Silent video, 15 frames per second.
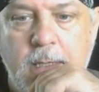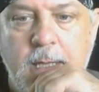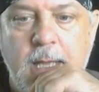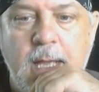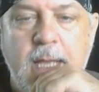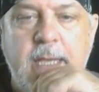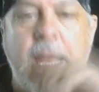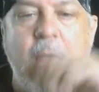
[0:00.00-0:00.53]

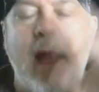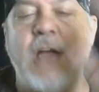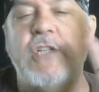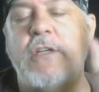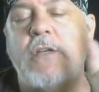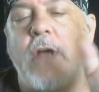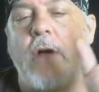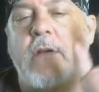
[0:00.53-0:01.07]
Now, as
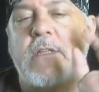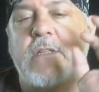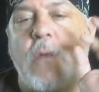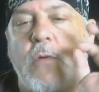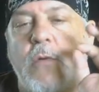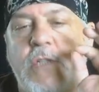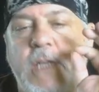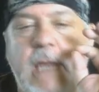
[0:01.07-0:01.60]
you notice, I
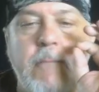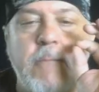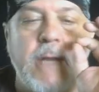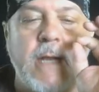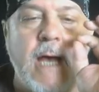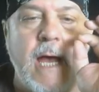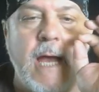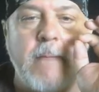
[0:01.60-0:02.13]
want you to keep an
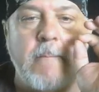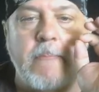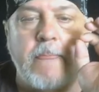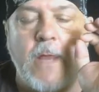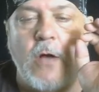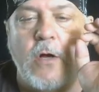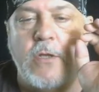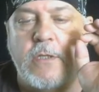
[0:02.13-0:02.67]
eye
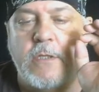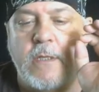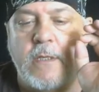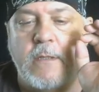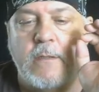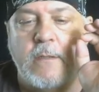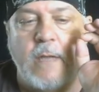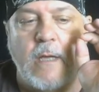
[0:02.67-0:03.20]
on,
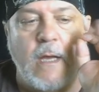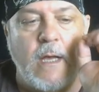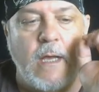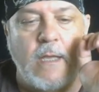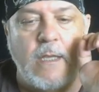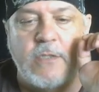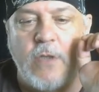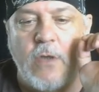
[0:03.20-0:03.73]

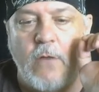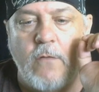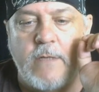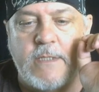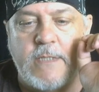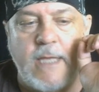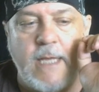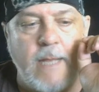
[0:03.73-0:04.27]
let's go over
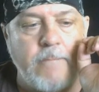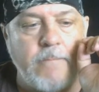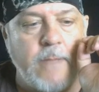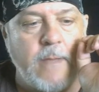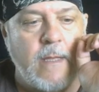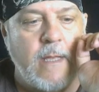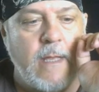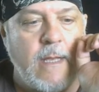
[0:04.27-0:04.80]
this again.
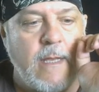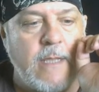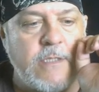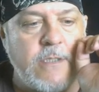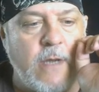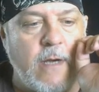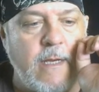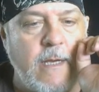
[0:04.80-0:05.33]
Let's
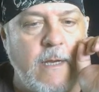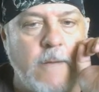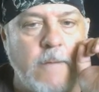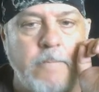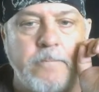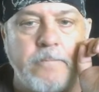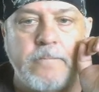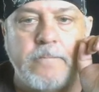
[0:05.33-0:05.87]
start it here.
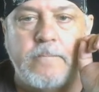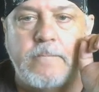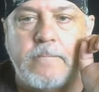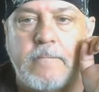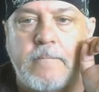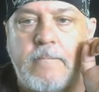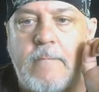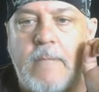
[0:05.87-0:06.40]

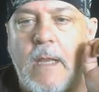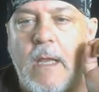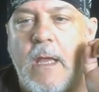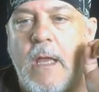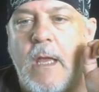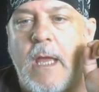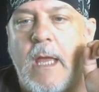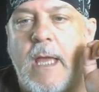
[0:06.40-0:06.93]

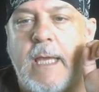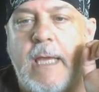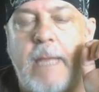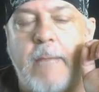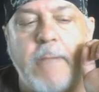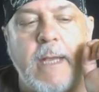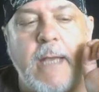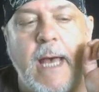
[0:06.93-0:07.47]

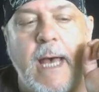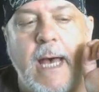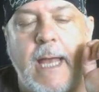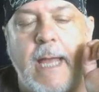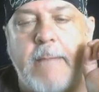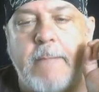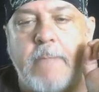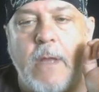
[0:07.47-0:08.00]
Keep an
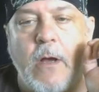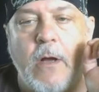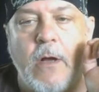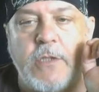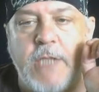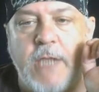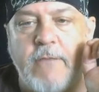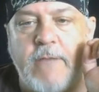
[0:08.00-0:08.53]
eye on
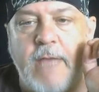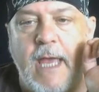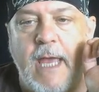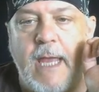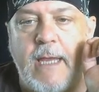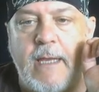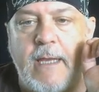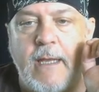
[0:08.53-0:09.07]

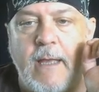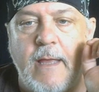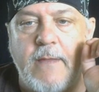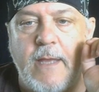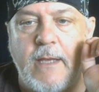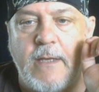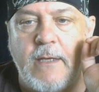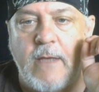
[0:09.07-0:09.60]
JFK, and
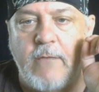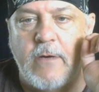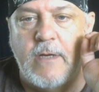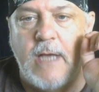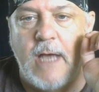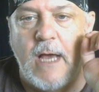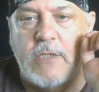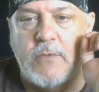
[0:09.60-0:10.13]
then Governor
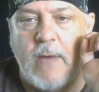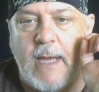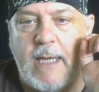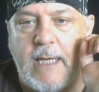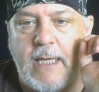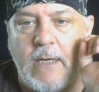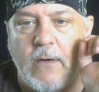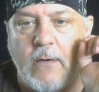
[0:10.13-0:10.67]
Connally's right
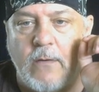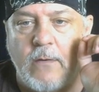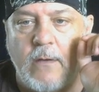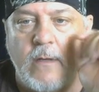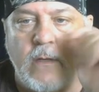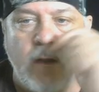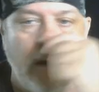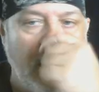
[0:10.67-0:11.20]
here.
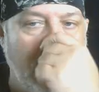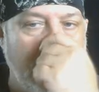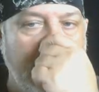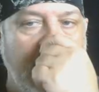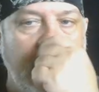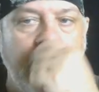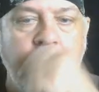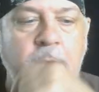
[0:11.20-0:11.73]

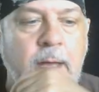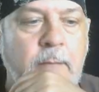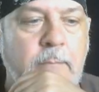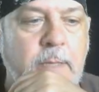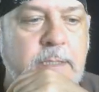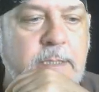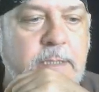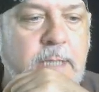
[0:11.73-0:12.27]
Okay,
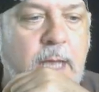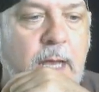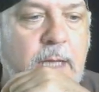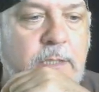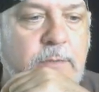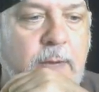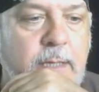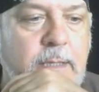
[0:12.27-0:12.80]
Mrs.
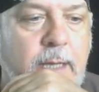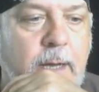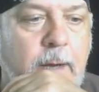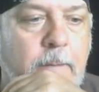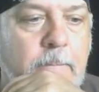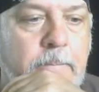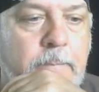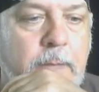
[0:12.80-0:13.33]
Connally's right
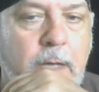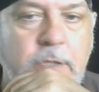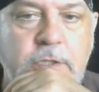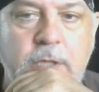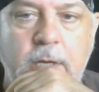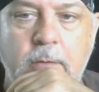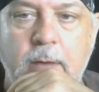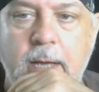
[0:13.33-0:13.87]
there. I'll
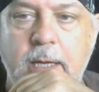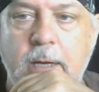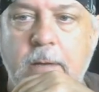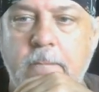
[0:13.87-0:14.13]
show you right here.